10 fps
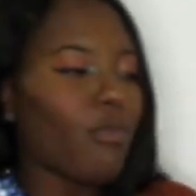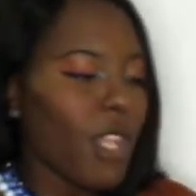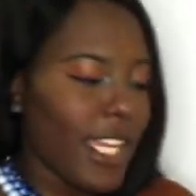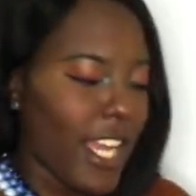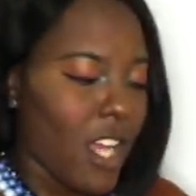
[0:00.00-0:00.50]

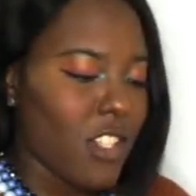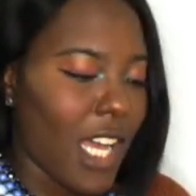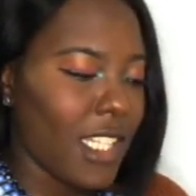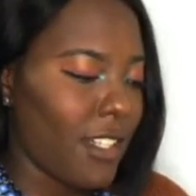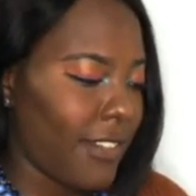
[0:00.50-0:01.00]
Y'all know I
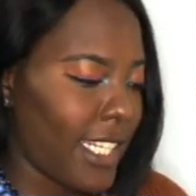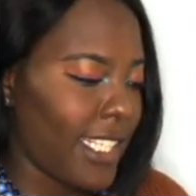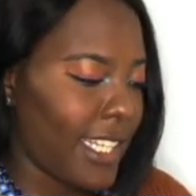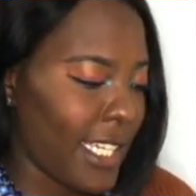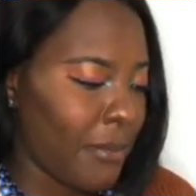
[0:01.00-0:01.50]
love
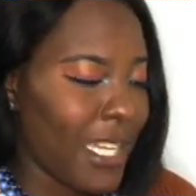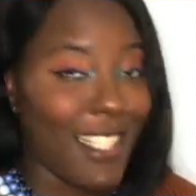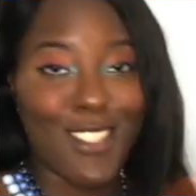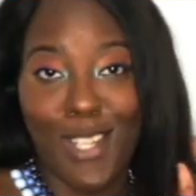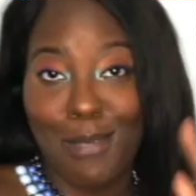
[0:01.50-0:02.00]
anything
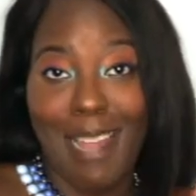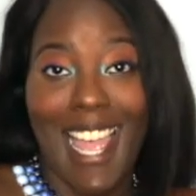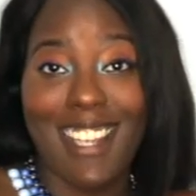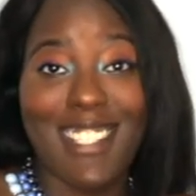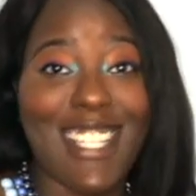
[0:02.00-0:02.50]
pink, so the
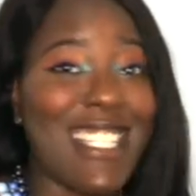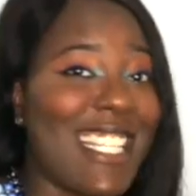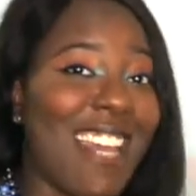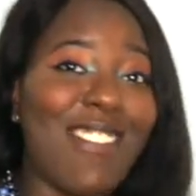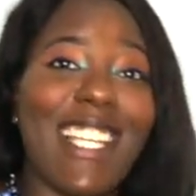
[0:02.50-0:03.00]
packaging
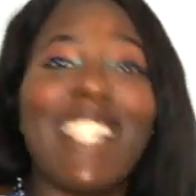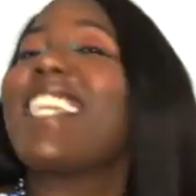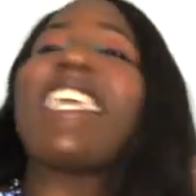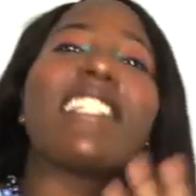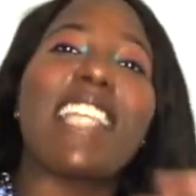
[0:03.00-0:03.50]
definitely
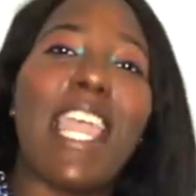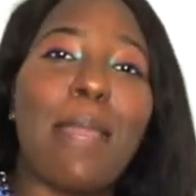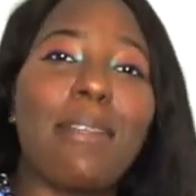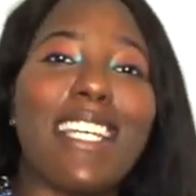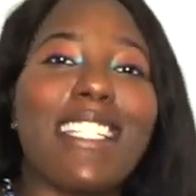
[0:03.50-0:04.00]
gets an
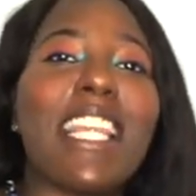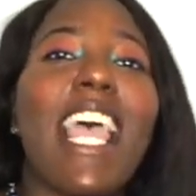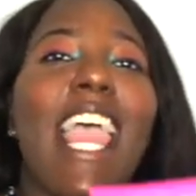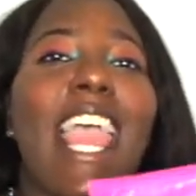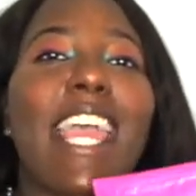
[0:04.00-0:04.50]
A+,
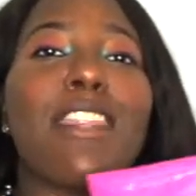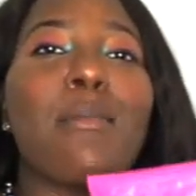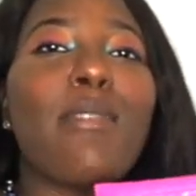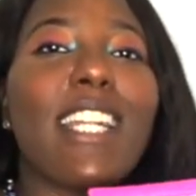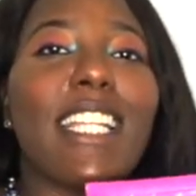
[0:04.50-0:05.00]
and the
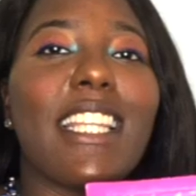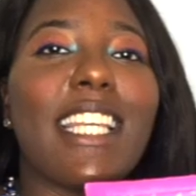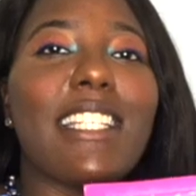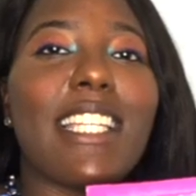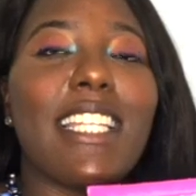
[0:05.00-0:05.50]
pretty
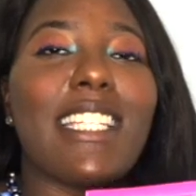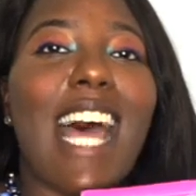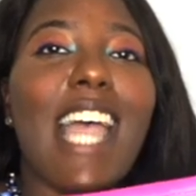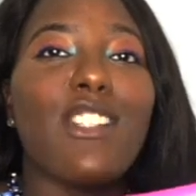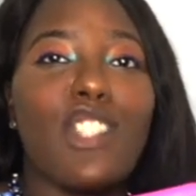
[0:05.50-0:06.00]
things
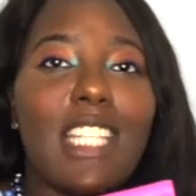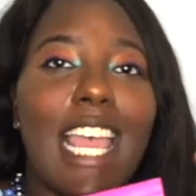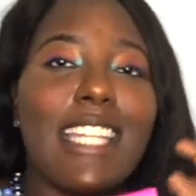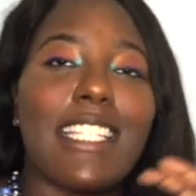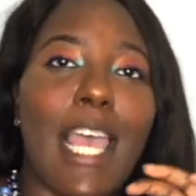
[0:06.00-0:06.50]
inside just
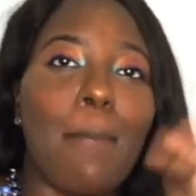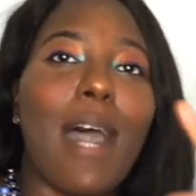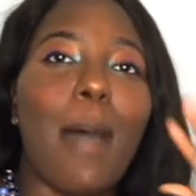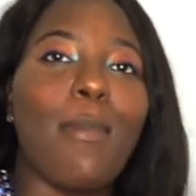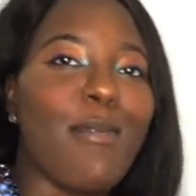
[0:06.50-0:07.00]
adds that
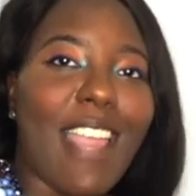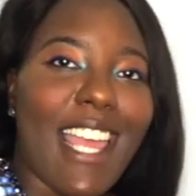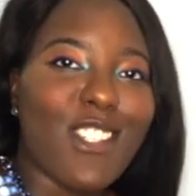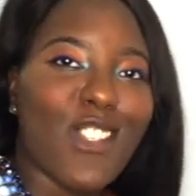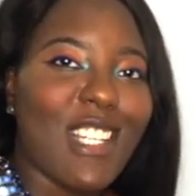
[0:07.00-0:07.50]
pop of
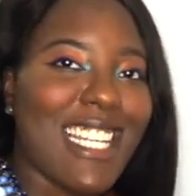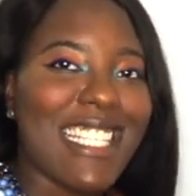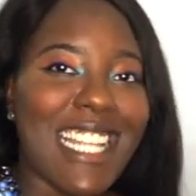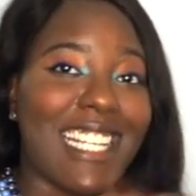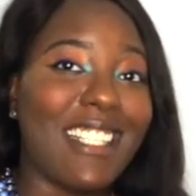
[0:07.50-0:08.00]
extraness
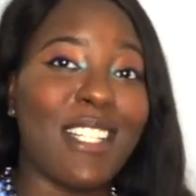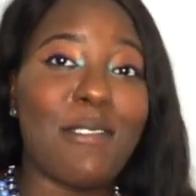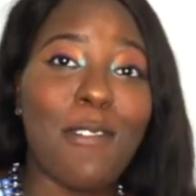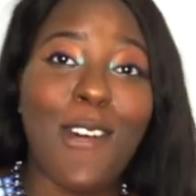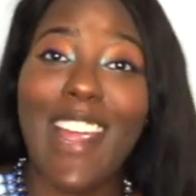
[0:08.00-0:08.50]
that I look
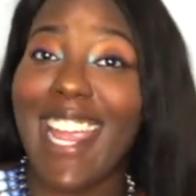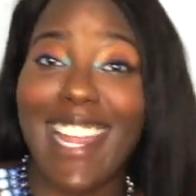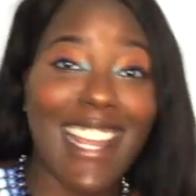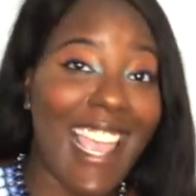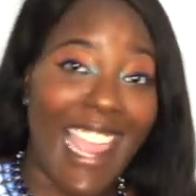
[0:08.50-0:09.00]
for
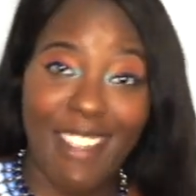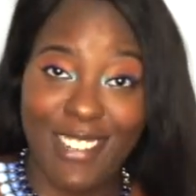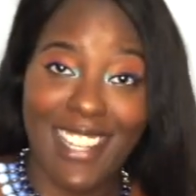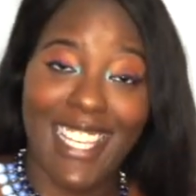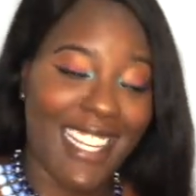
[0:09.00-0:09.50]
in
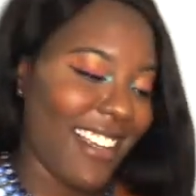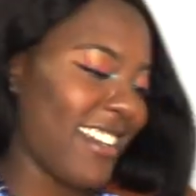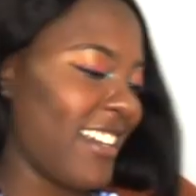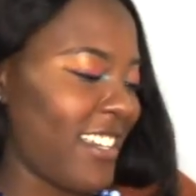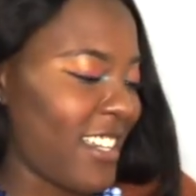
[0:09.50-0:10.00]
everything.
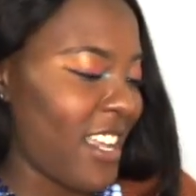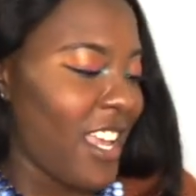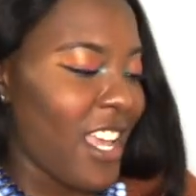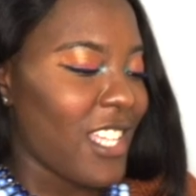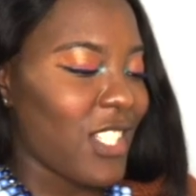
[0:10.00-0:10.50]

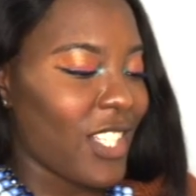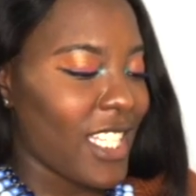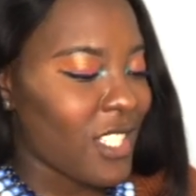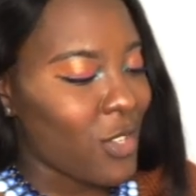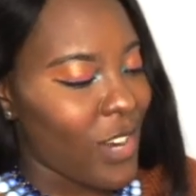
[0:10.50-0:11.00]
So
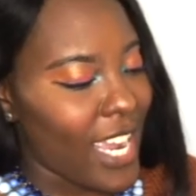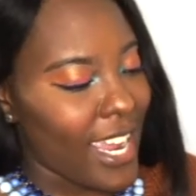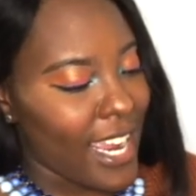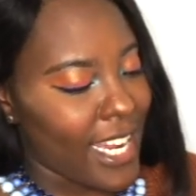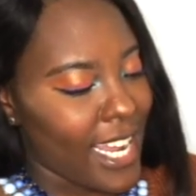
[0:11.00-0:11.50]
let's go
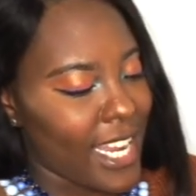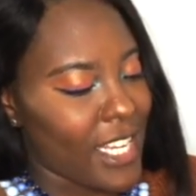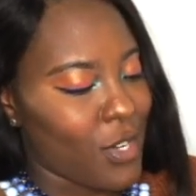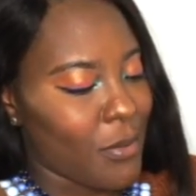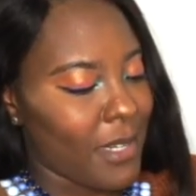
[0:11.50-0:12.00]
ahead and
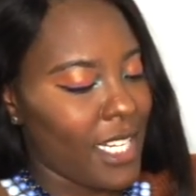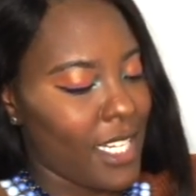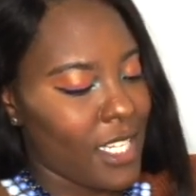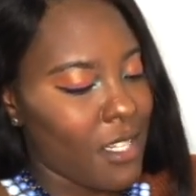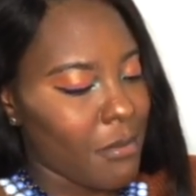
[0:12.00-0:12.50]
open
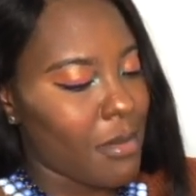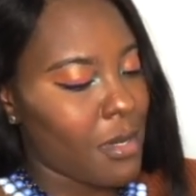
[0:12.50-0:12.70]
it up.